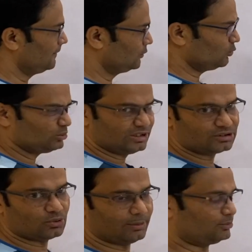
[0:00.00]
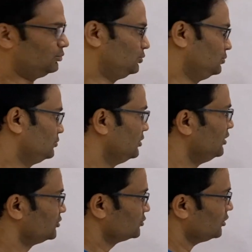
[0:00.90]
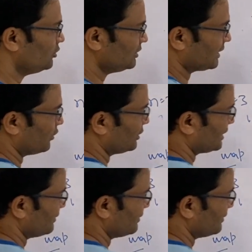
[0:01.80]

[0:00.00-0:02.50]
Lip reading: Two things you have to do. So now the counter